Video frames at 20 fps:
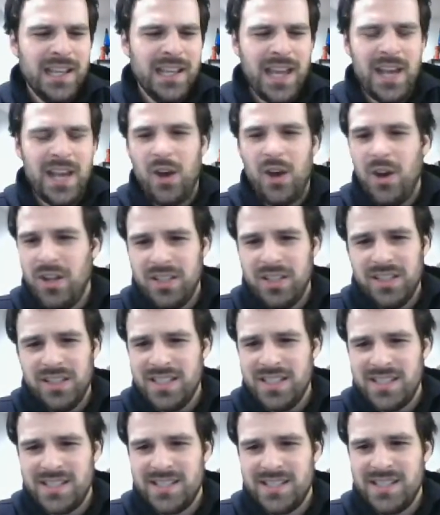and all of
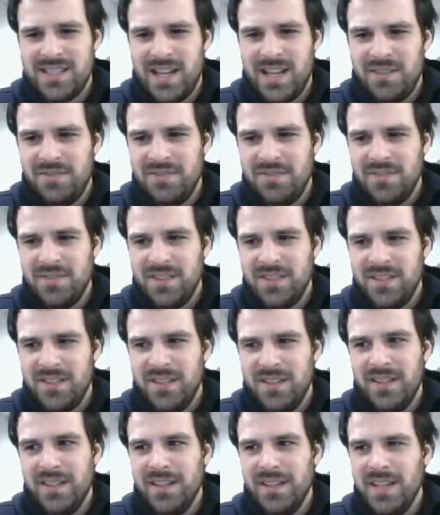this stuff,
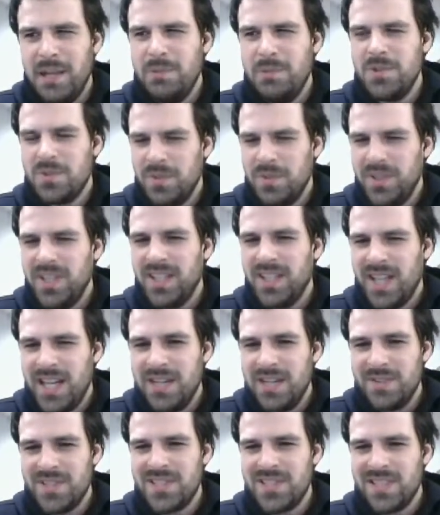it was really
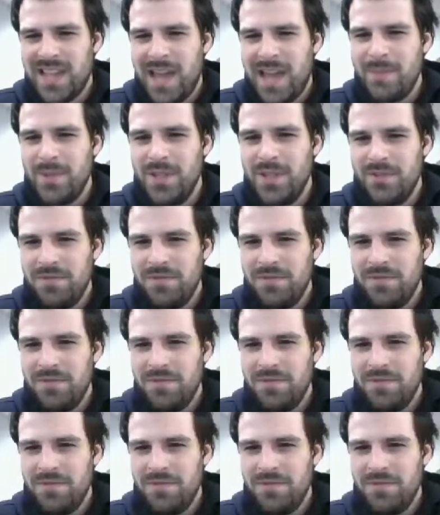kind of a slap in the
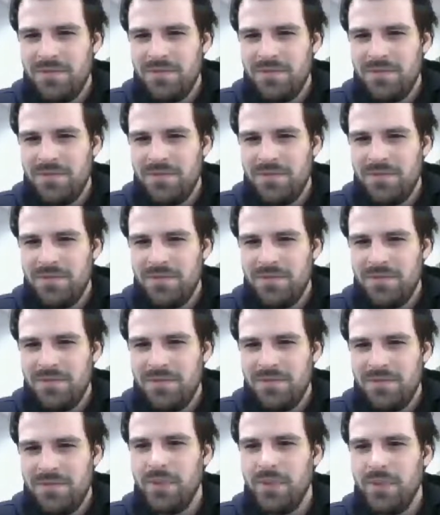face to have a
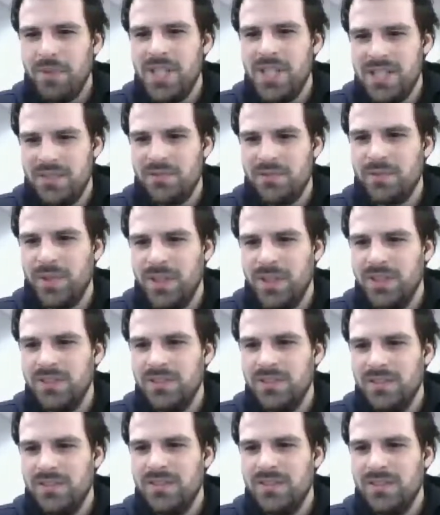totally
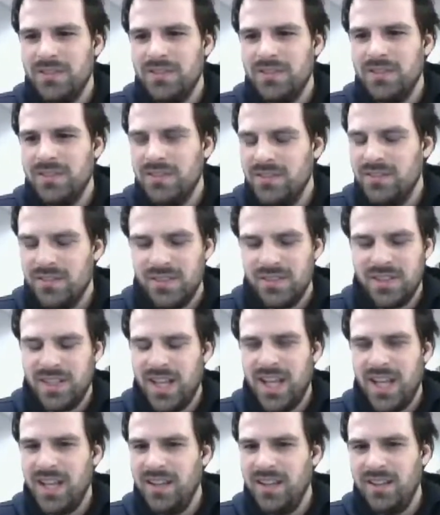different
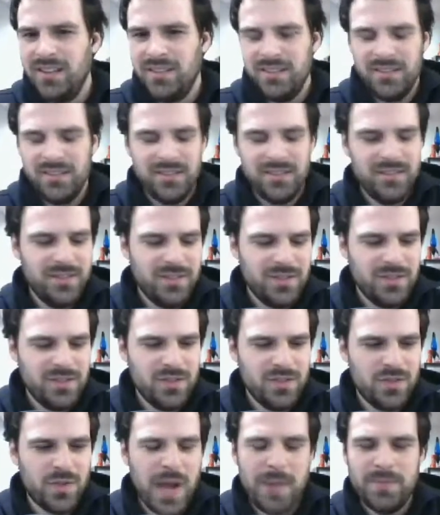thing
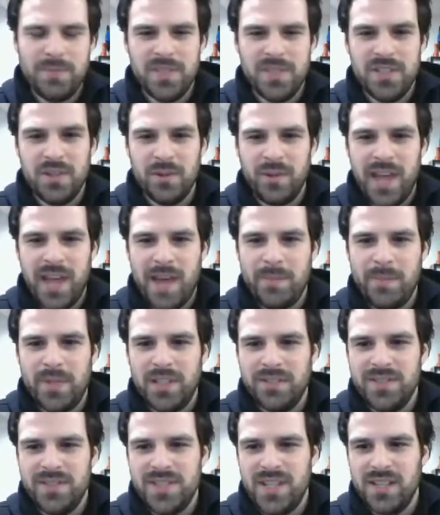dropped in your lap
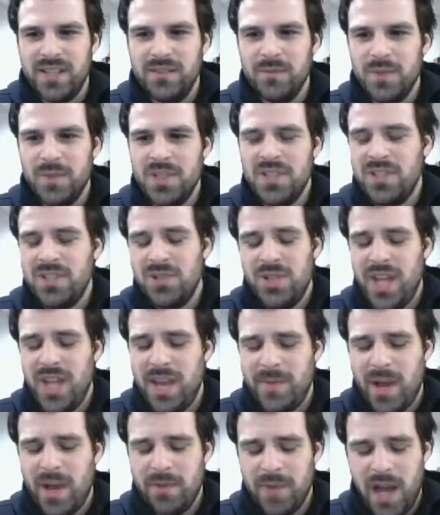all of a sudden, which is a
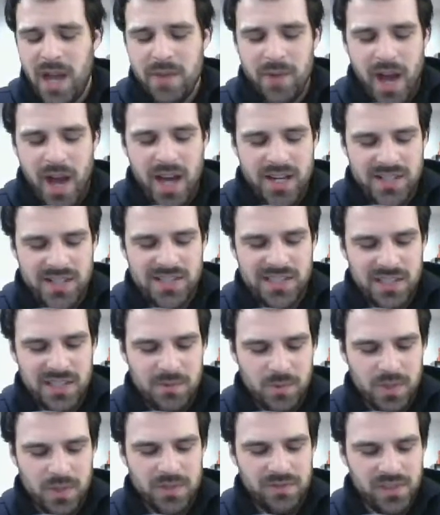shame. I honestly
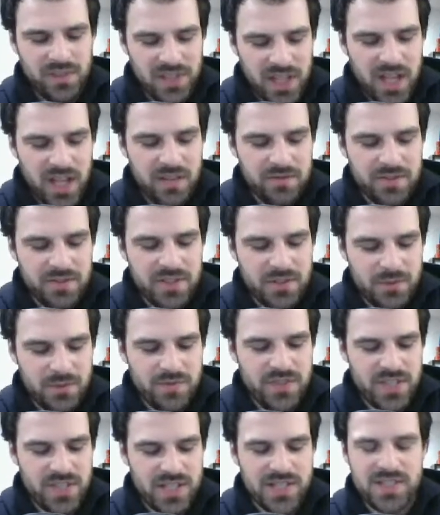would have loved to
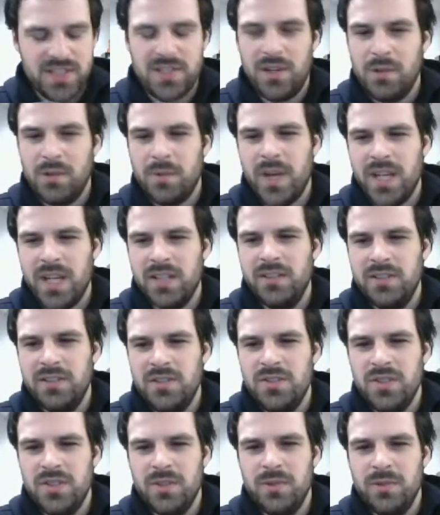have seen Saul
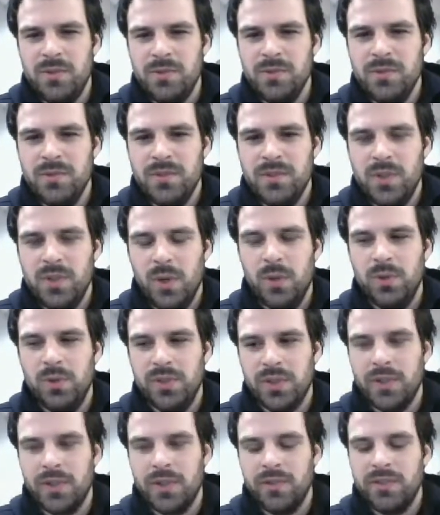Reichland do Old
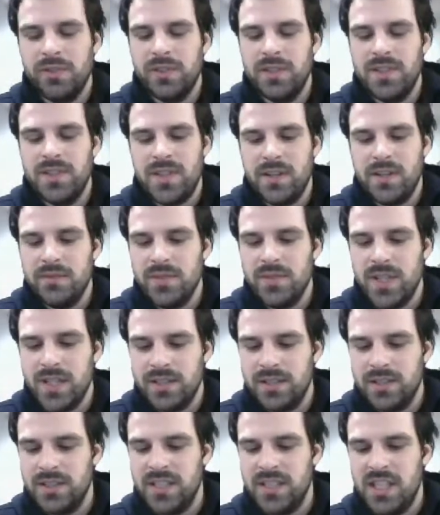Earth instead of
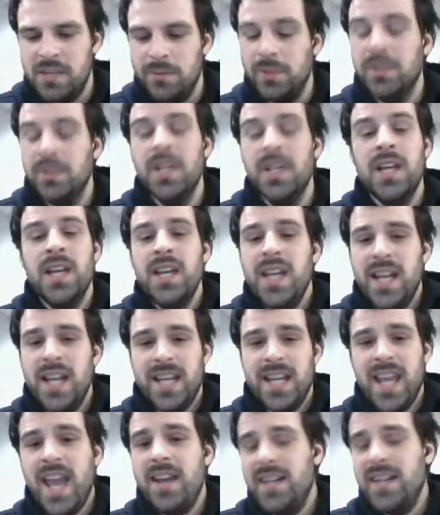Jonathan Keeble. And
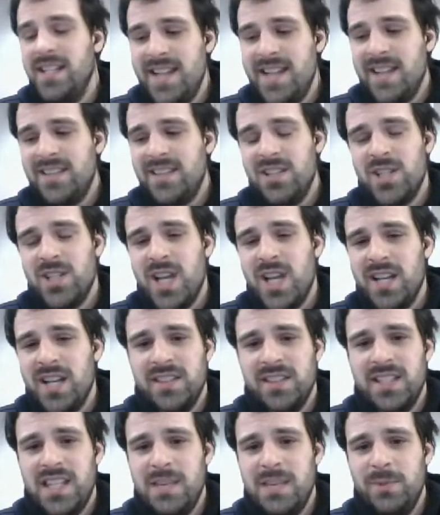again, it's not that
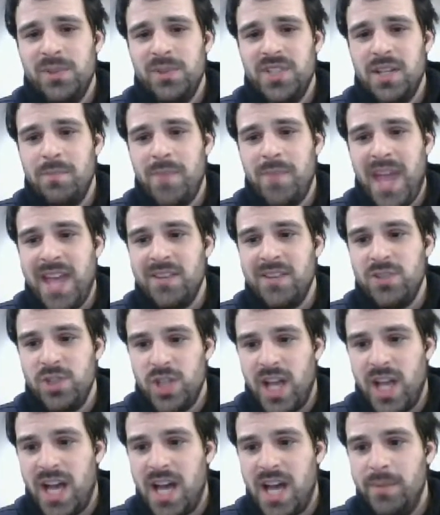Jonathan Keeble did a bad
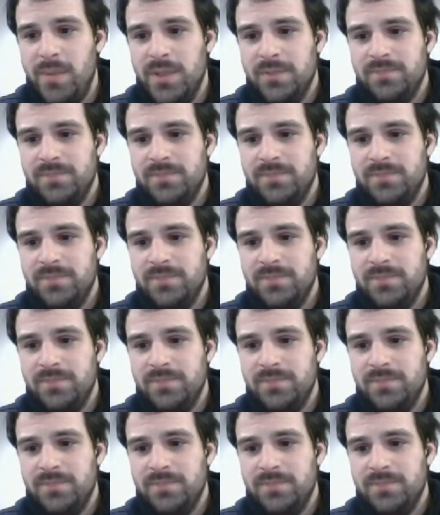job.